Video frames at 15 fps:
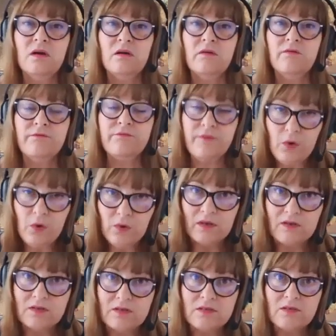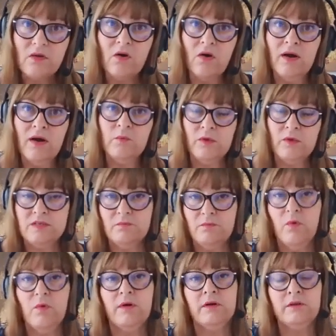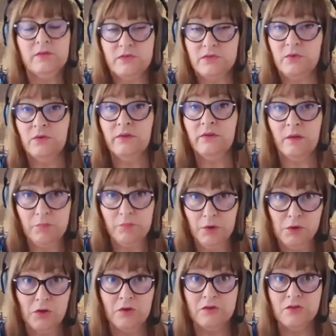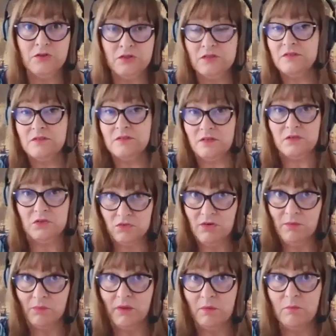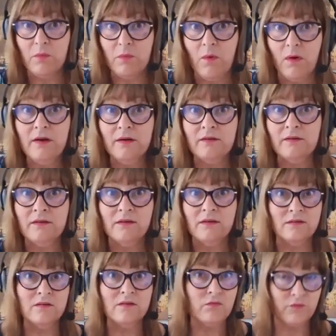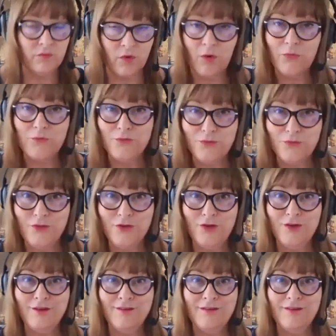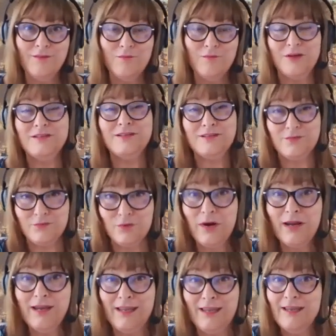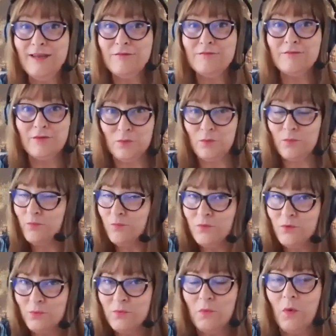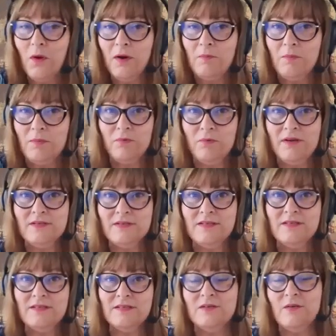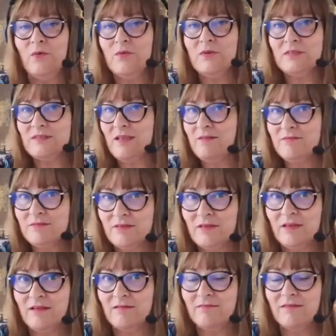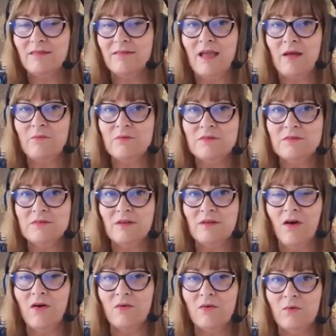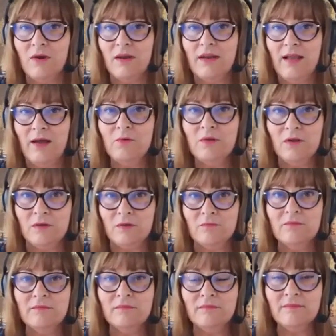focus on what's important, and certainly a book launch is extremely important, and you've gone through the process of writing it, you would want to be present. So it sounds like that was a great outcome.